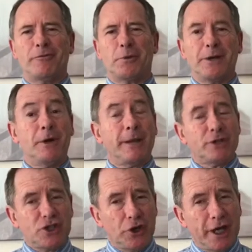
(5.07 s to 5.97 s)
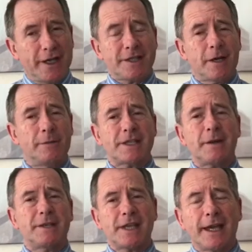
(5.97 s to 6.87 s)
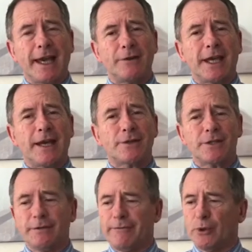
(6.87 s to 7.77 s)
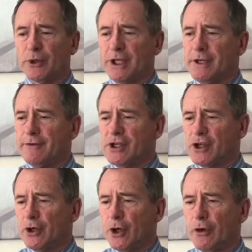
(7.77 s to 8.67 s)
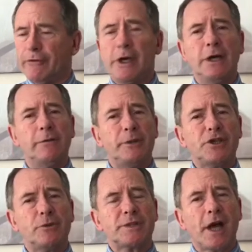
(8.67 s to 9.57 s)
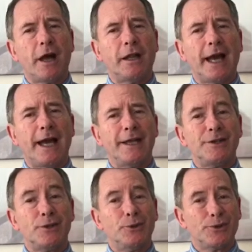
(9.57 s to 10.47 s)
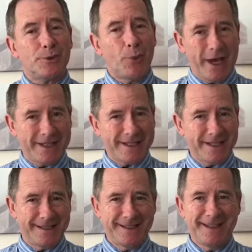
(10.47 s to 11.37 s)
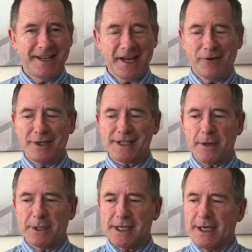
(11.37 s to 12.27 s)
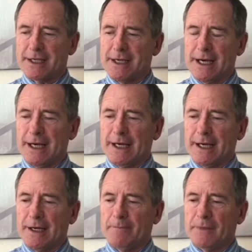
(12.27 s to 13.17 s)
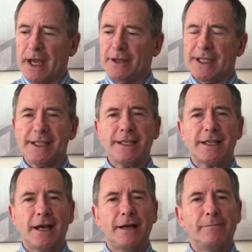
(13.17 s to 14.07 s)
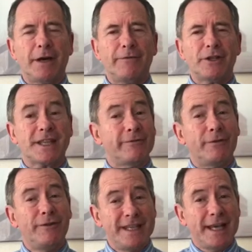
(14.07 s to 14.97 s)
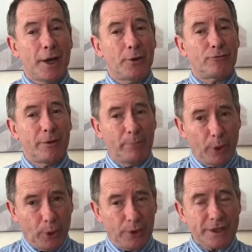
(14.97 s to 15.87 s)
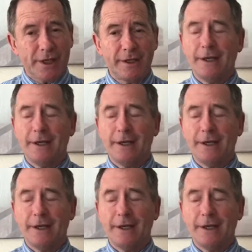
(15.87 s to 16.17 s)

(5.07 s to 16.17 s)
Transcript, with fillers: everybody. My name is John Hunt. I'm a Somerset County Councillor for the division of Bishop's Hull and Taunton West here in Somerset. Um, and this is my first ever video report